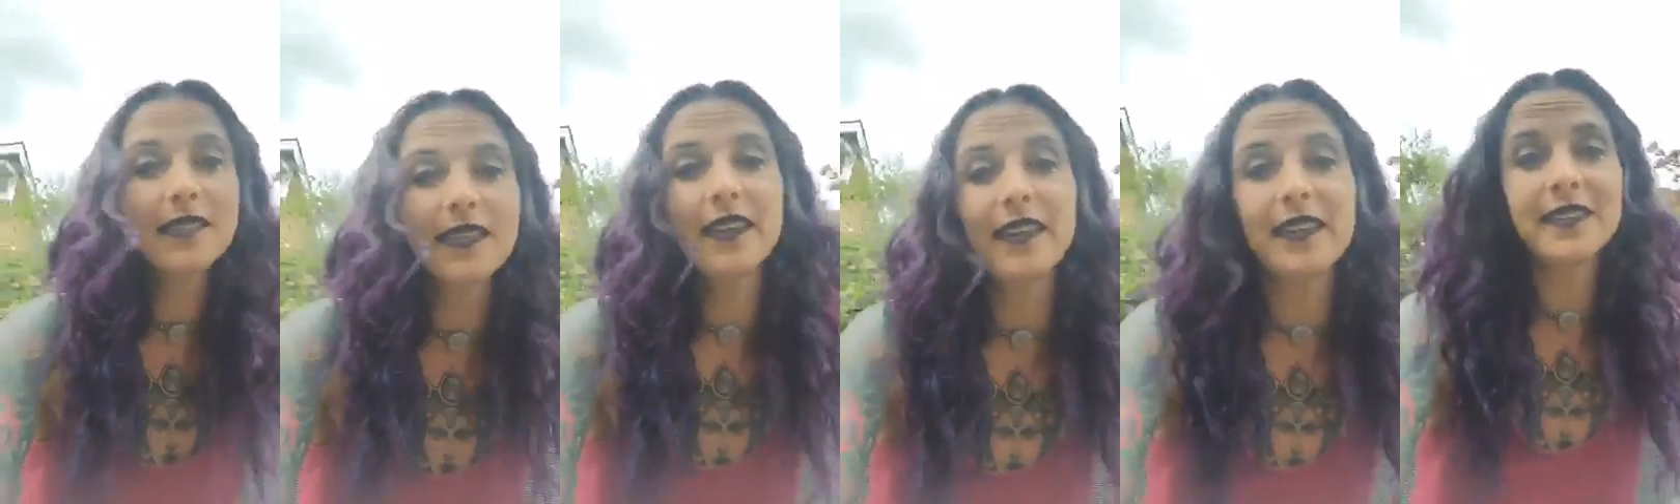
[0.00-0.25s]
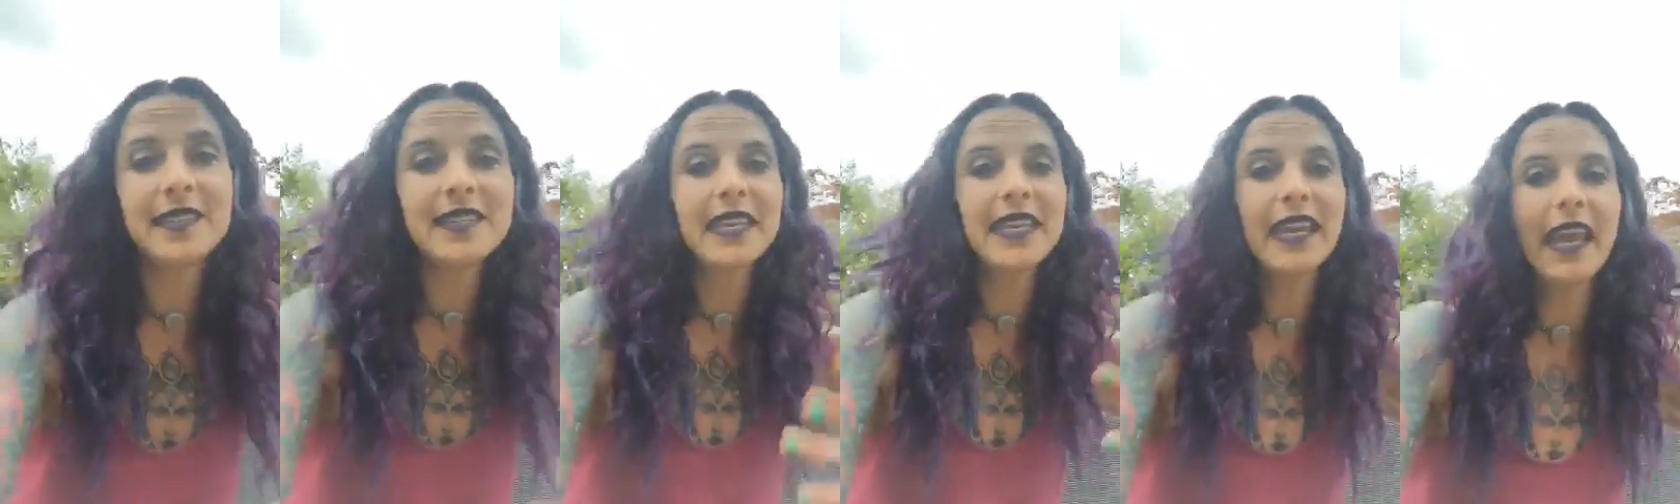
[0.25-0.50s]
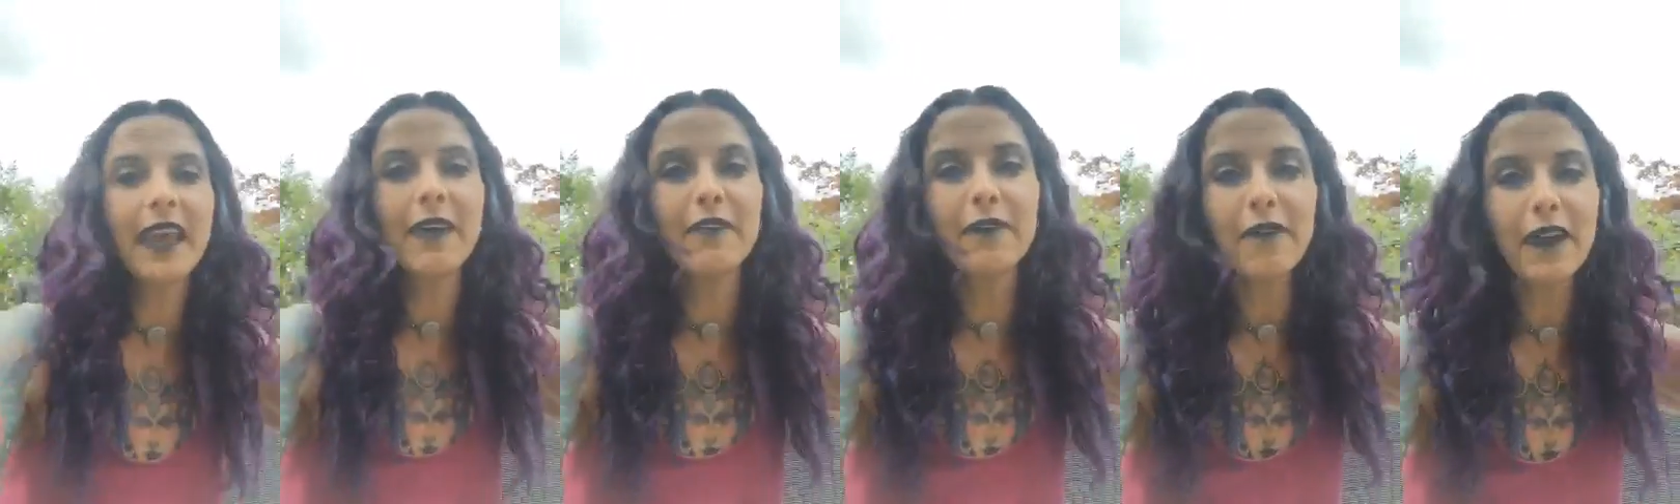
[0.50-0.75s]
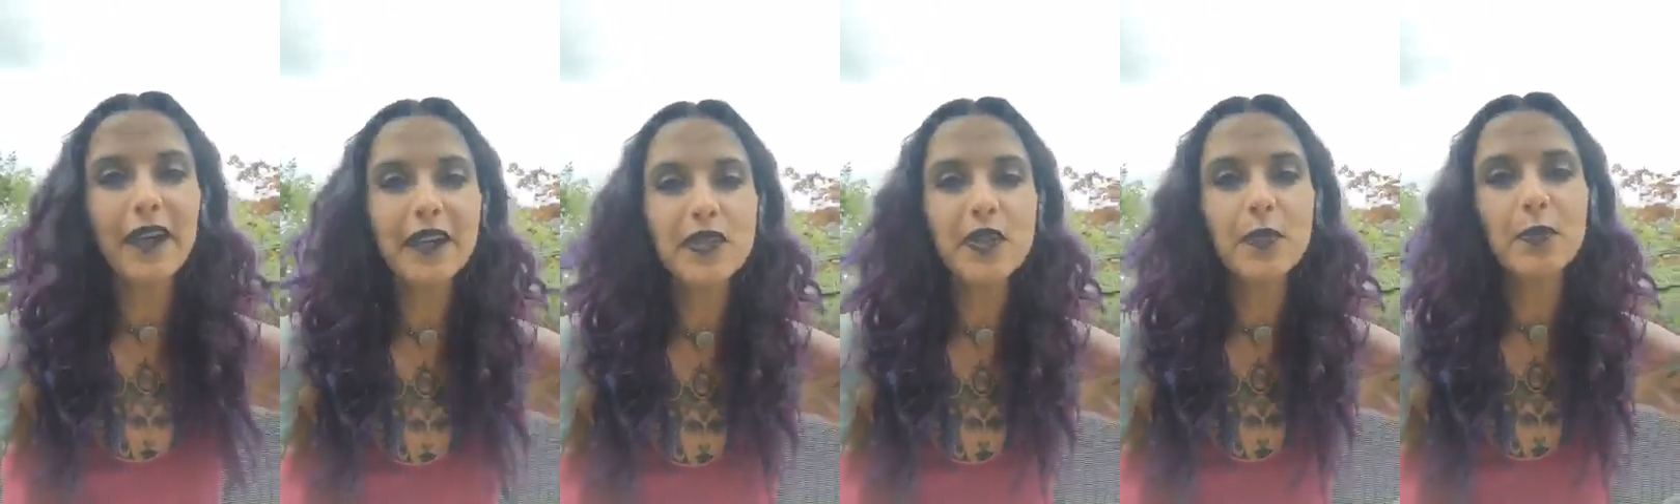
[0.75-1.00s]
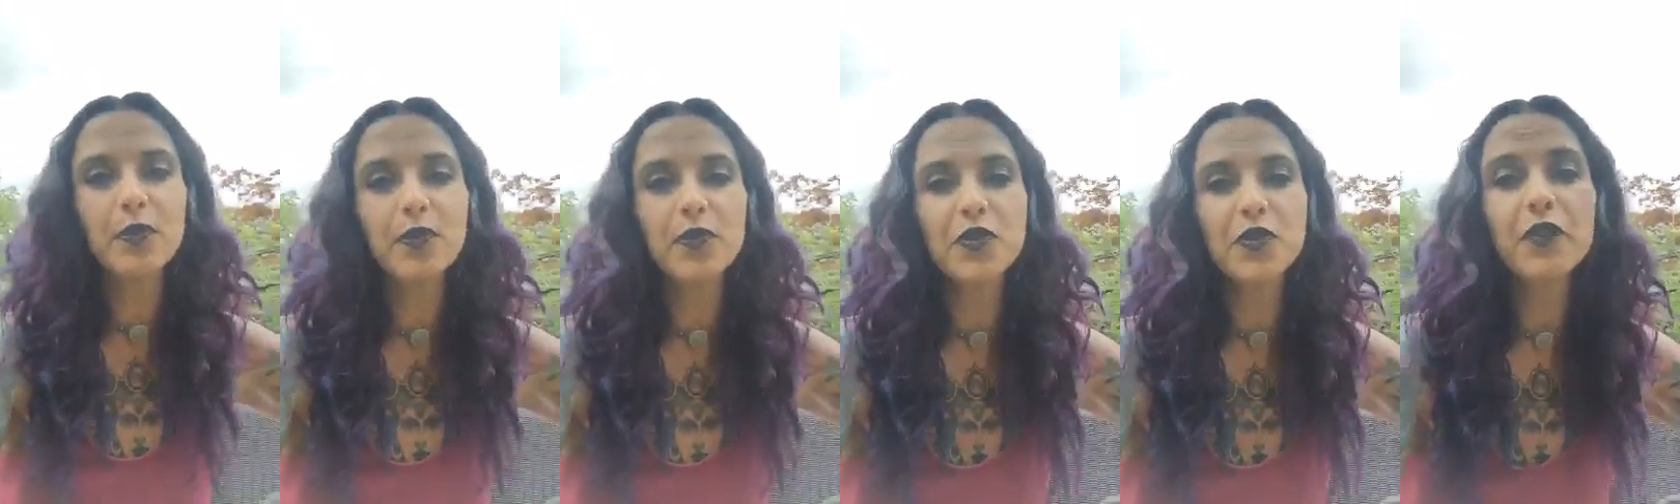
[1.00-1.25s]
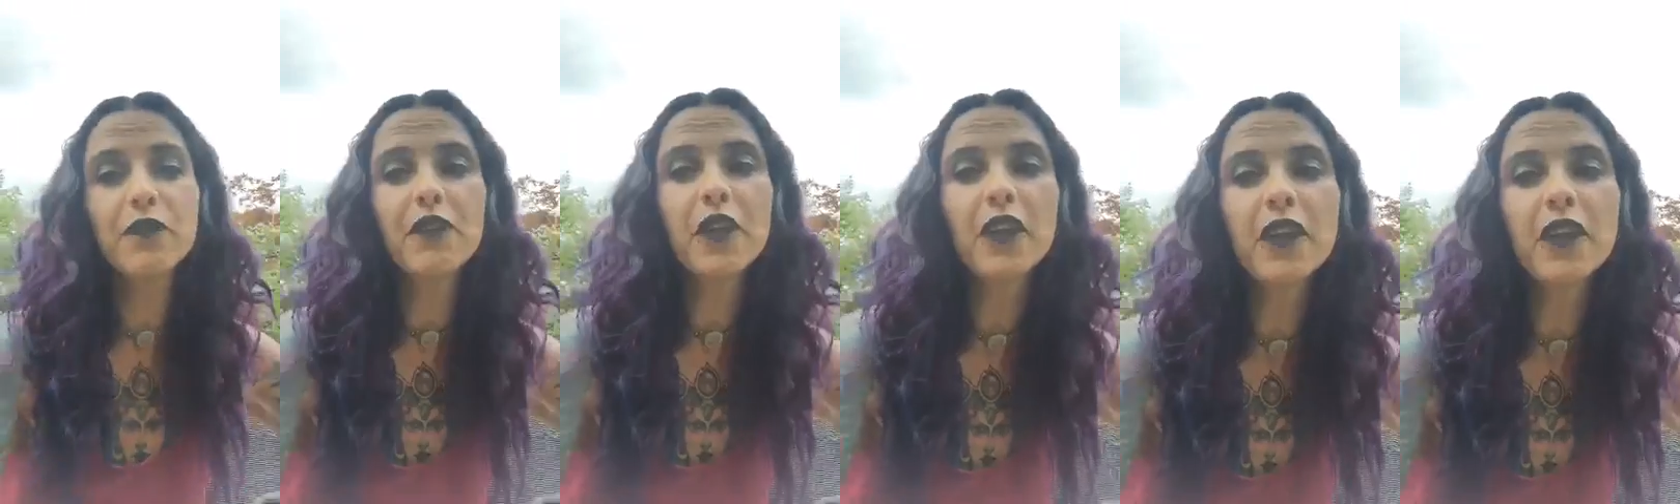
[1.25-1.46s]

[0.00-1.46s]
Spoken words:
to get flexible. So if you're